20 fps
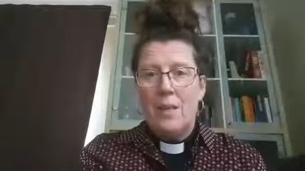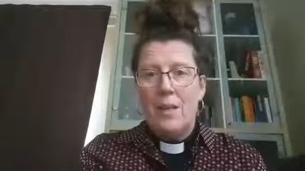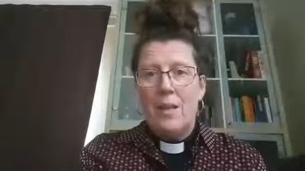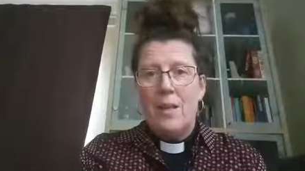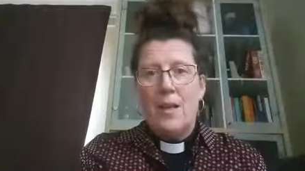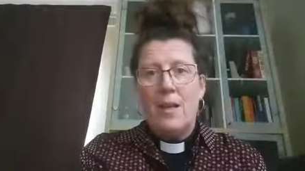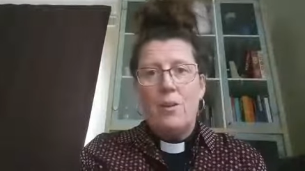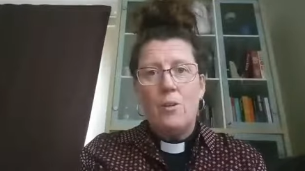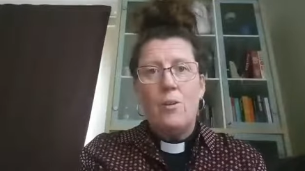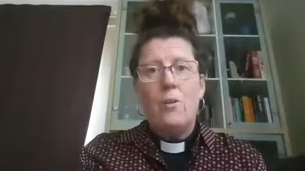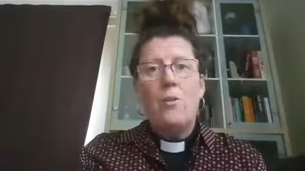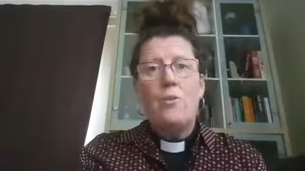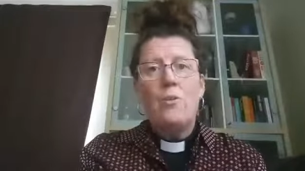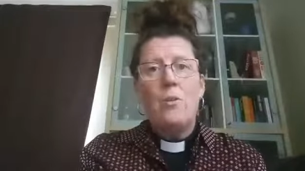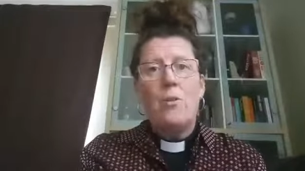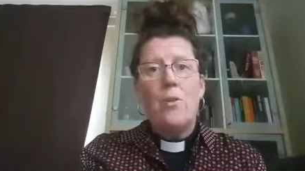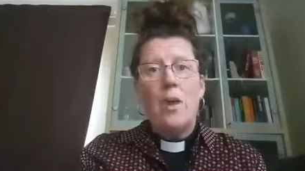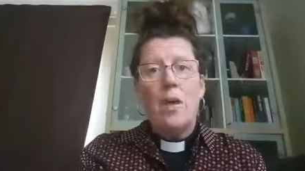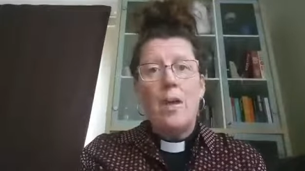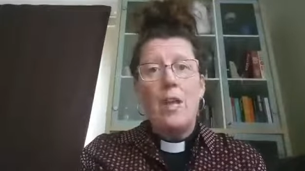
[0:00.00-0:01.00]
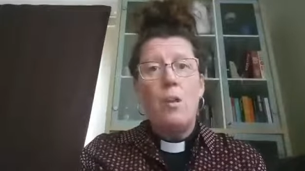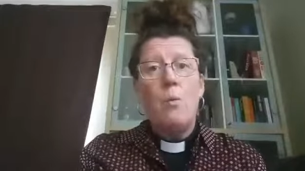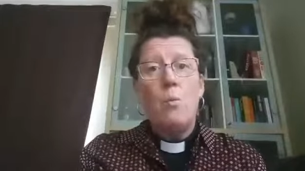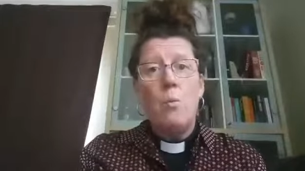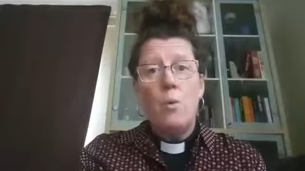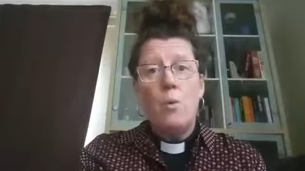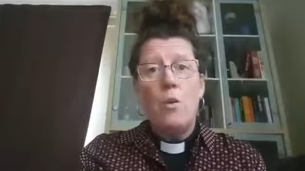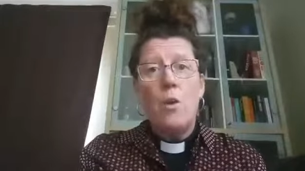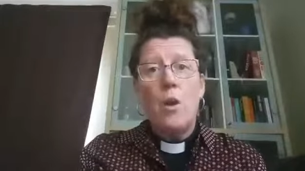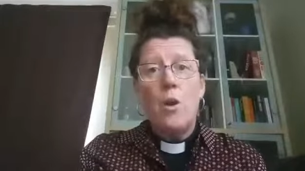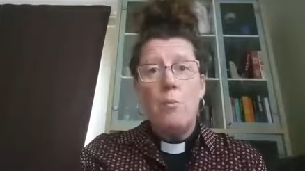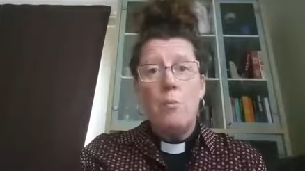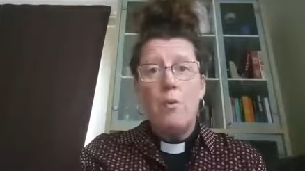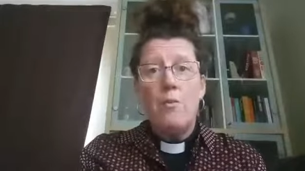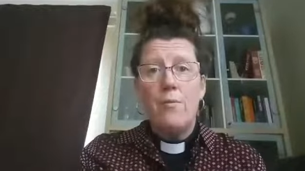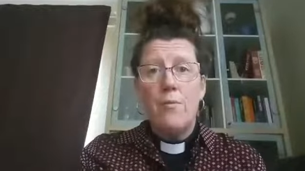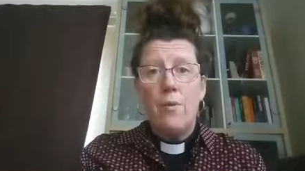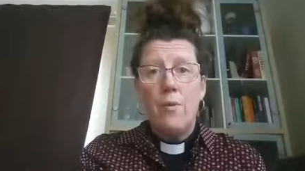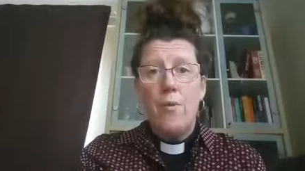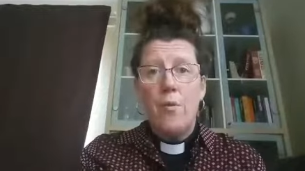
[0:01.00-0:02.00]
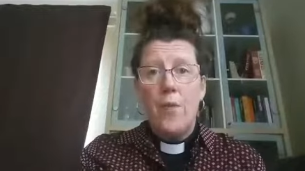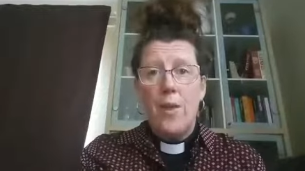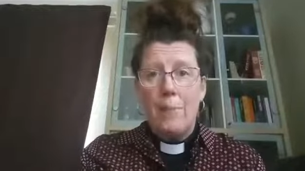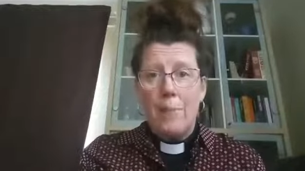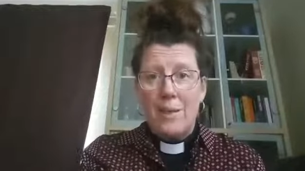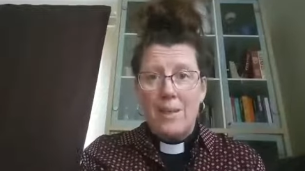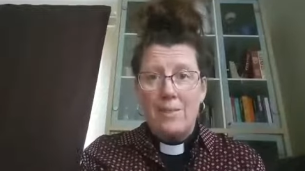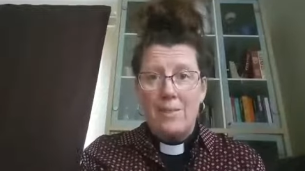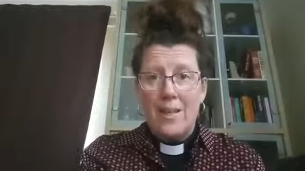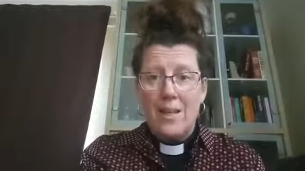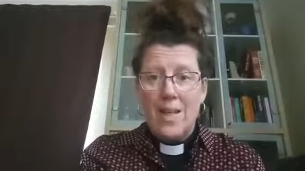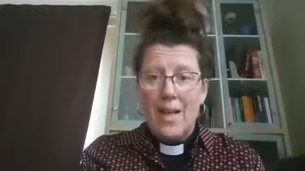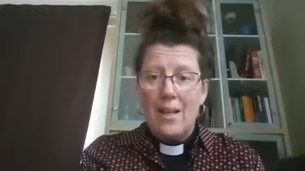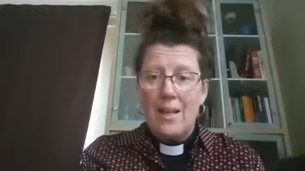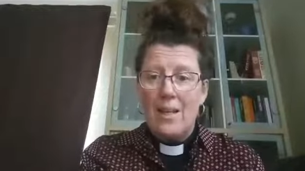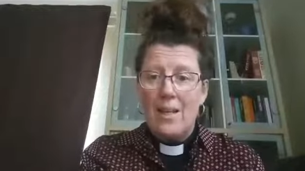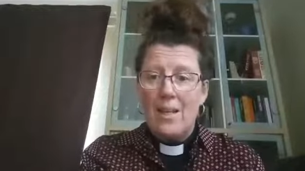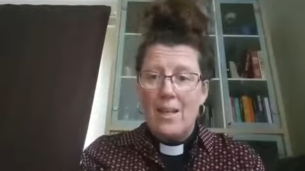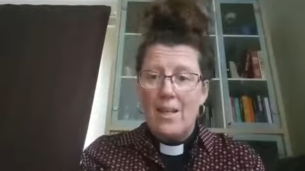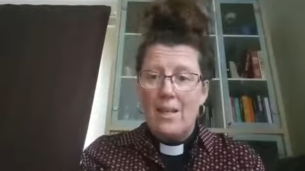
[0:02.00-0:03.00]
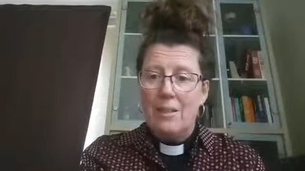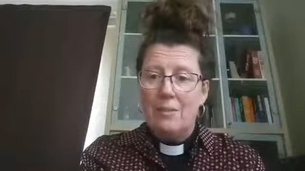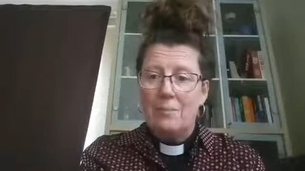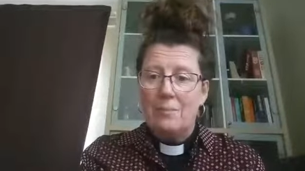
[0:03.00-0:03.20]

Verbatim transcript: And also that he will go before them into Galilee.